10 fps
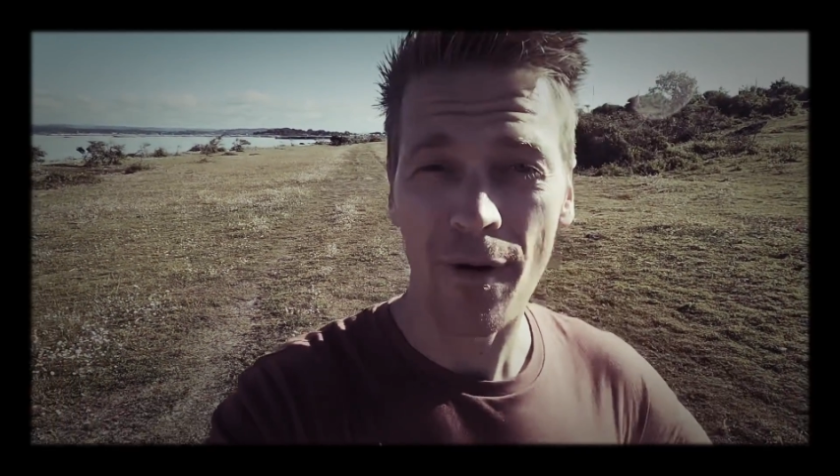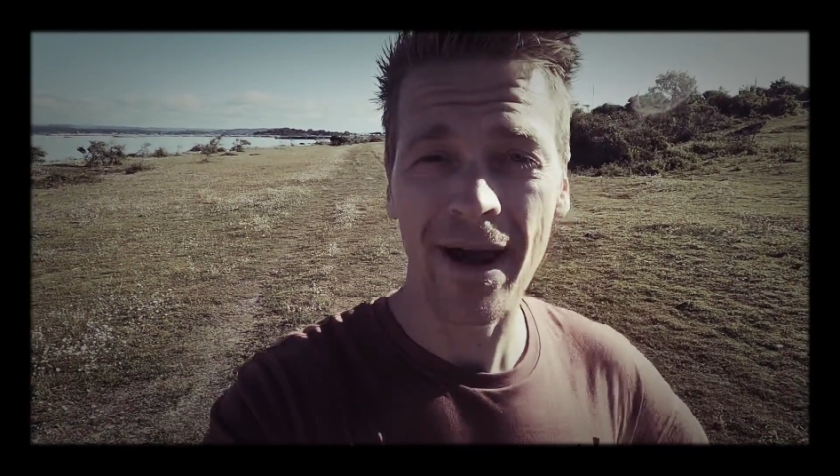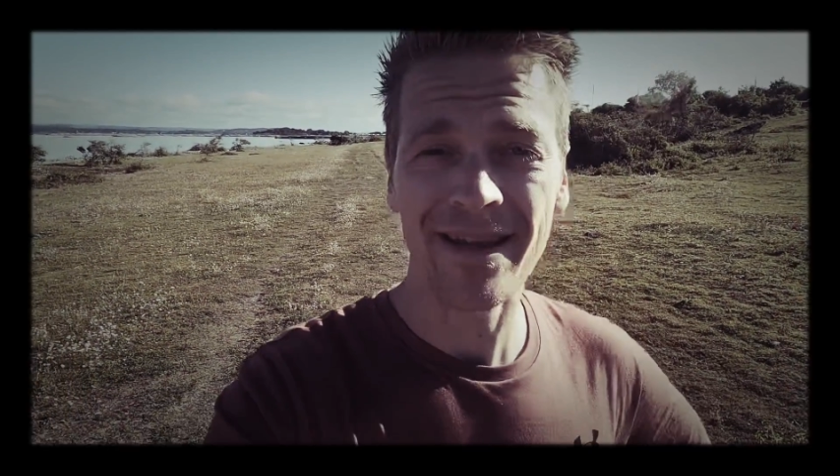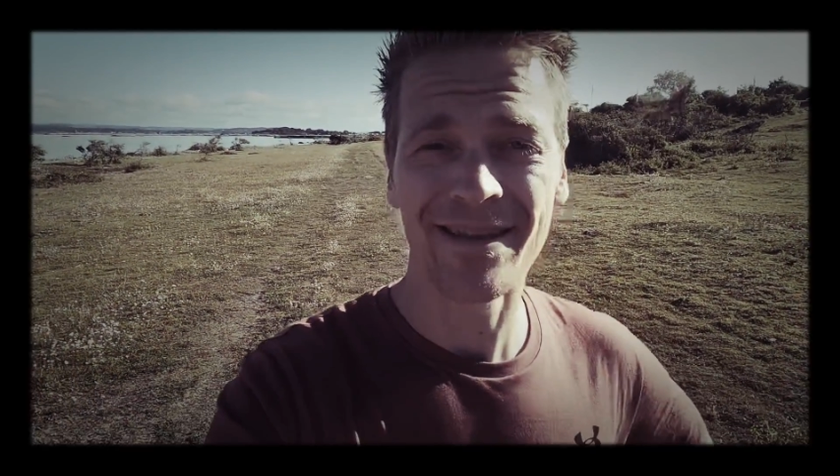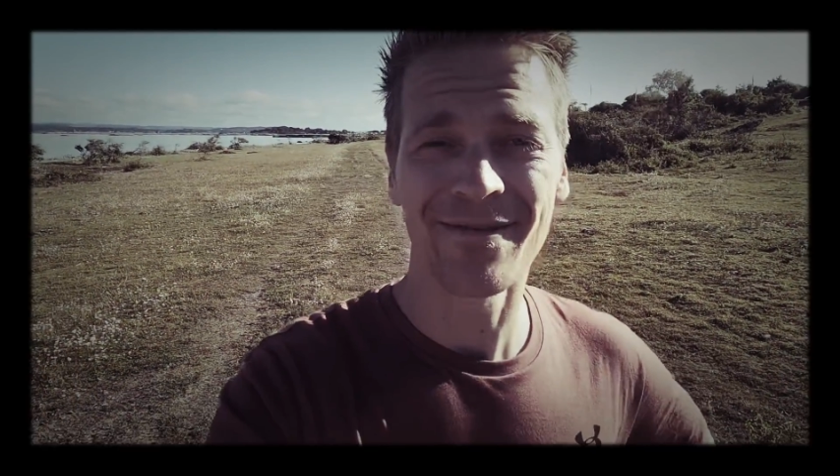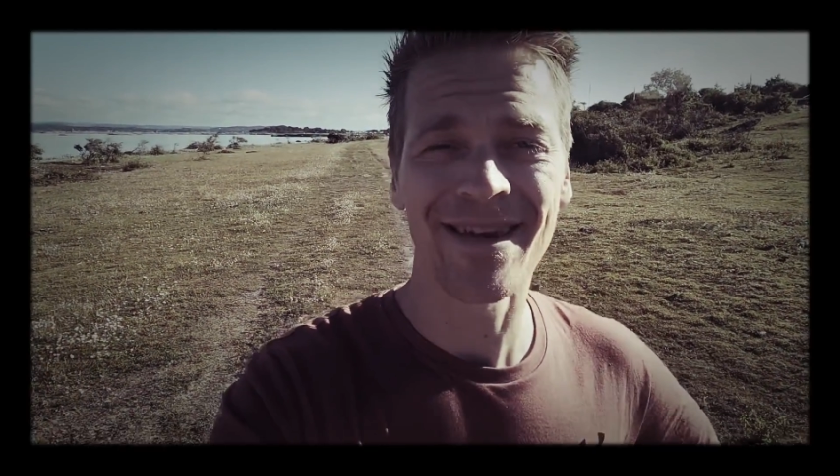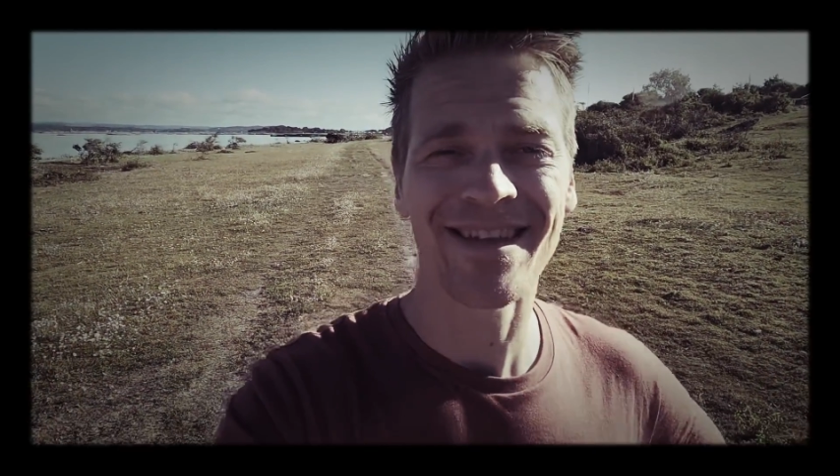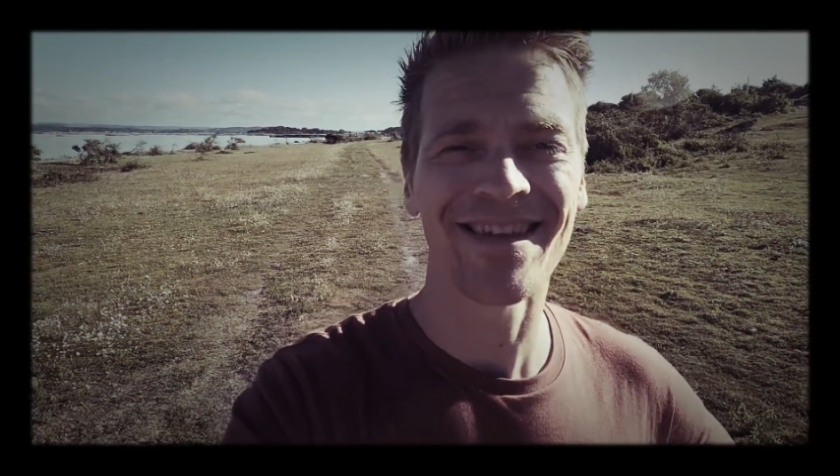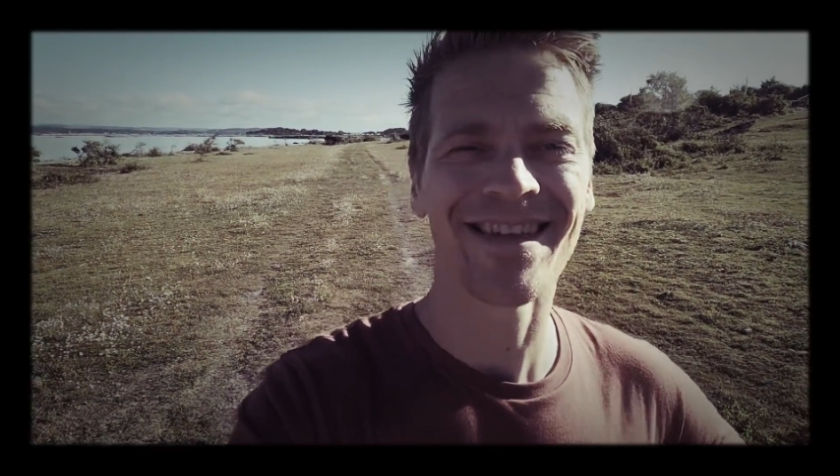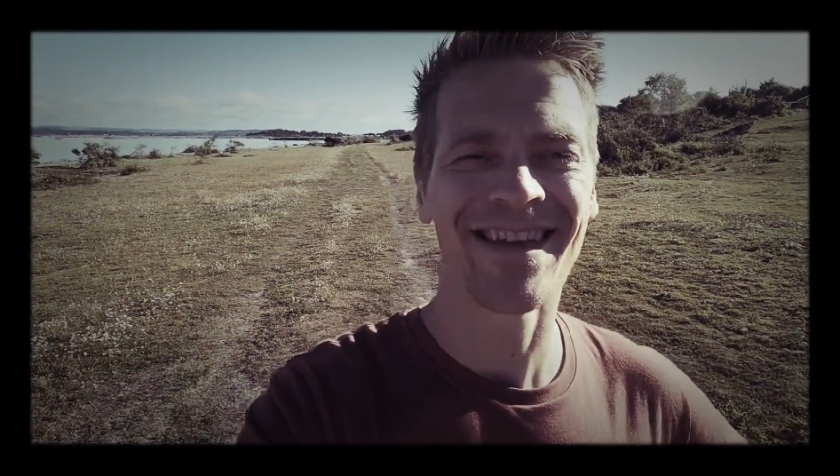
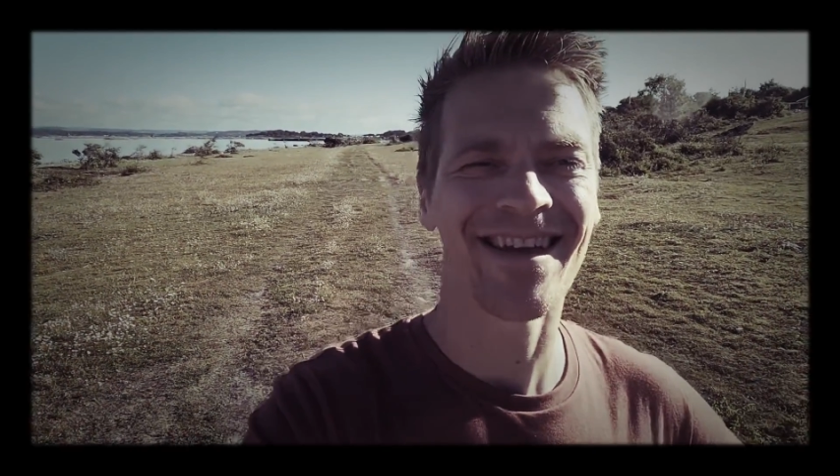activated,